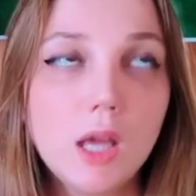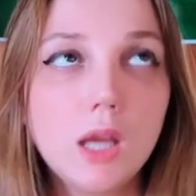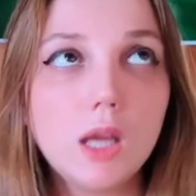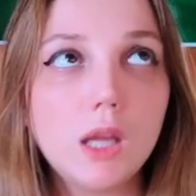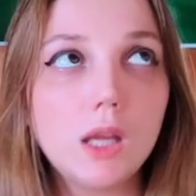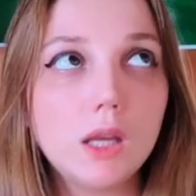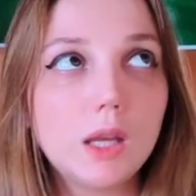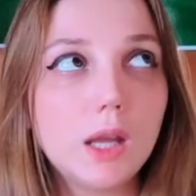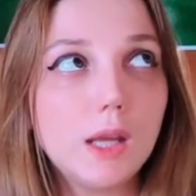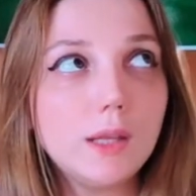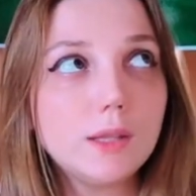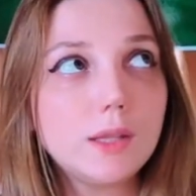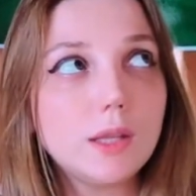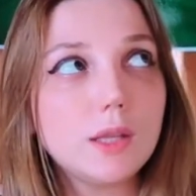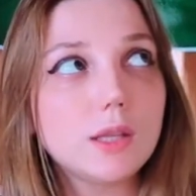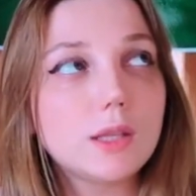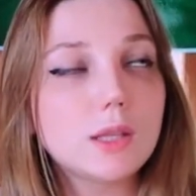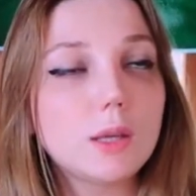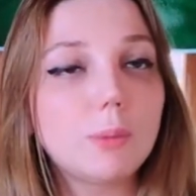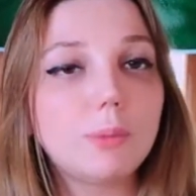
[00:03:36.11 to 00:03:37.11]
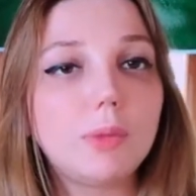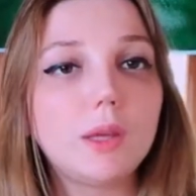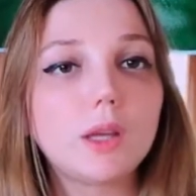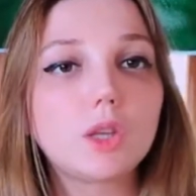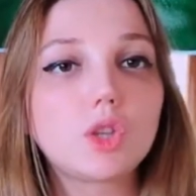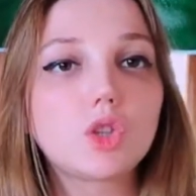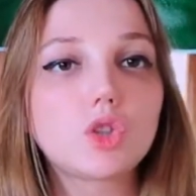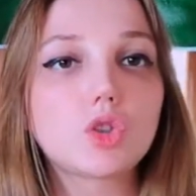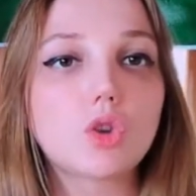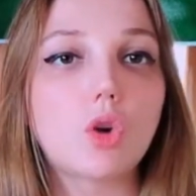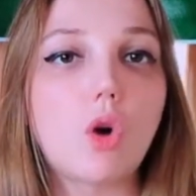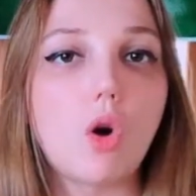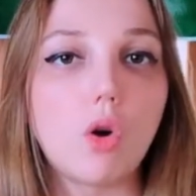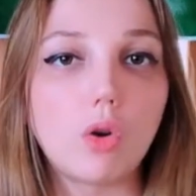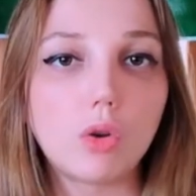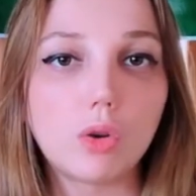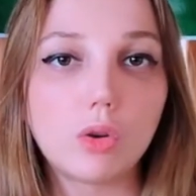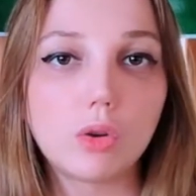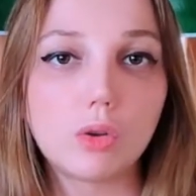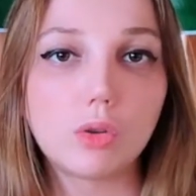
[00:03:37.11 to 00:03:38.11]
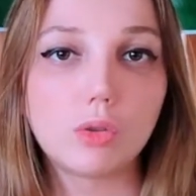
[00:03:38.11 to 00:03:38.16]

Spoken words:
Intense is something strong.